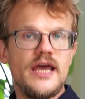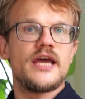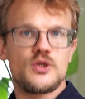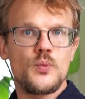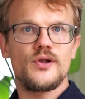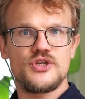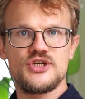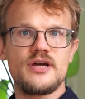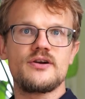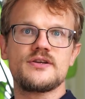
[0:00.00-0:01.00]
it will
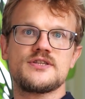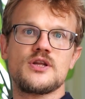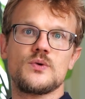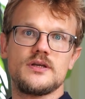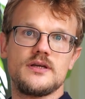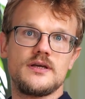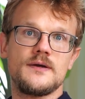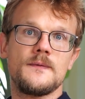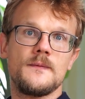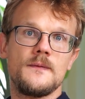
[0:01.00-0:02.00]
share its node ID.
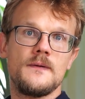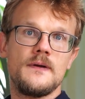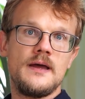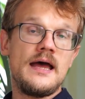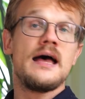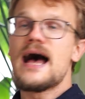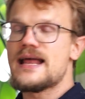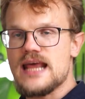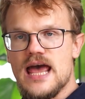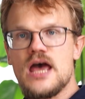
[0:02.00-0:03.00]

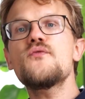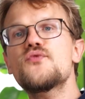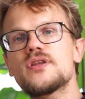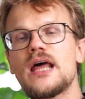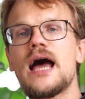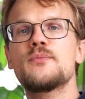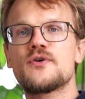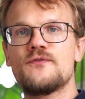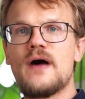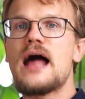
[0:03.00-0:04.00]
And every time
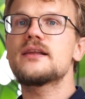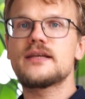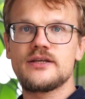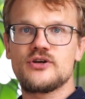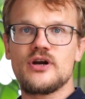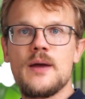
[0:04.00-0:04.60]
your validator